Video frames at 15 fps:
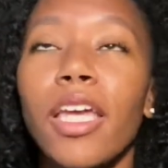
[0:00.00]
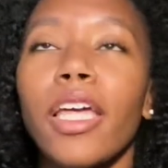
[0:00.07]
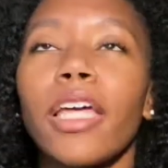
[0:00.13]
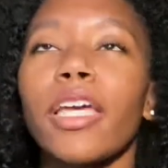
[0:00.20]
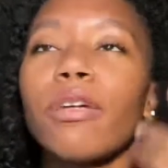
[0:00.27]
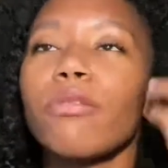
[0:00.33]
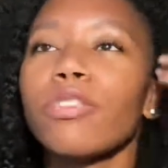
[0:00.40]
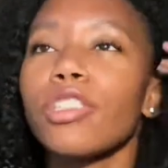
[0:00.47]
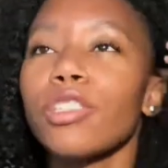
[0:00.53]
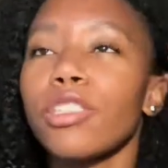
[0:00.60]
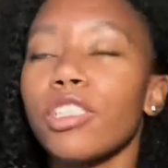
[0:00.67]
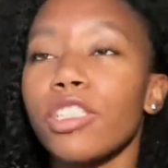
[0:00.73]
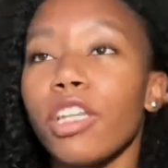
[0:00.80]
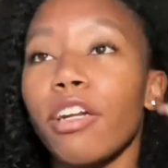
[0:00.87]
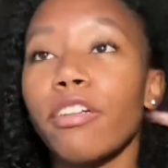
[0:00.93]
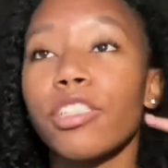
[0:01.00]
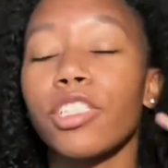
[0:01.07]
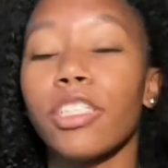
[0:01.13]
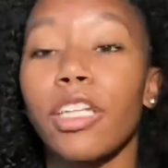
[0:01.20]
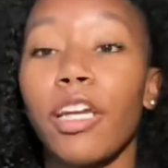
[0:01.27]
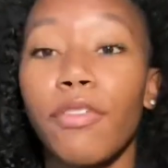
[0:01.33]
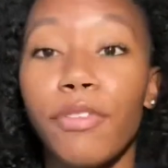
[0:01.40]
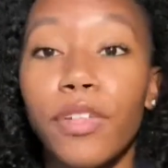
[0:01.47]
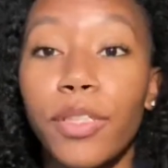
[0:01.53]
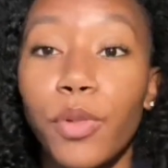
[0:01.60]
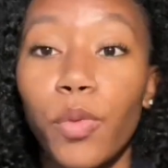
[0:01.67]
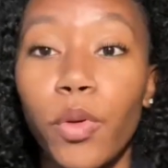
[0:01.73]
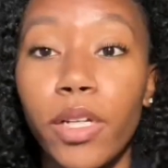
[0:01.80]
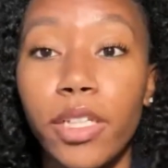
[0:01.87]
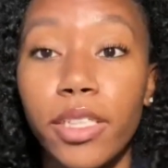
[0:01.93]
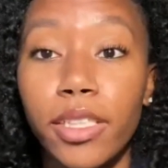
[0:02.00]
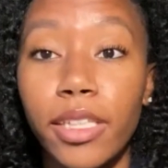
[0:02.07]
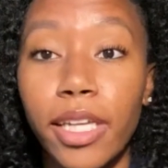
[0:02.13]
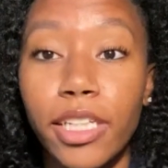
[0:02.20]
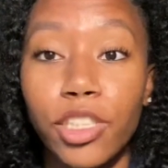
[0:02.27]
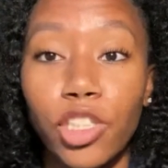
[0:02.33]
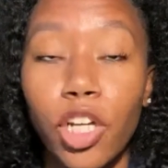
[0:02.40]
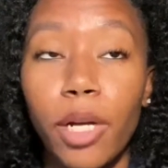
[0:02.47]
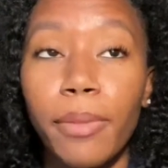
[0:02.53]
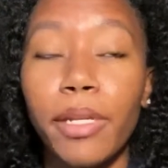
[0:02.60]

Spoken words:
like, it was just discouraging, and I really wanted that job.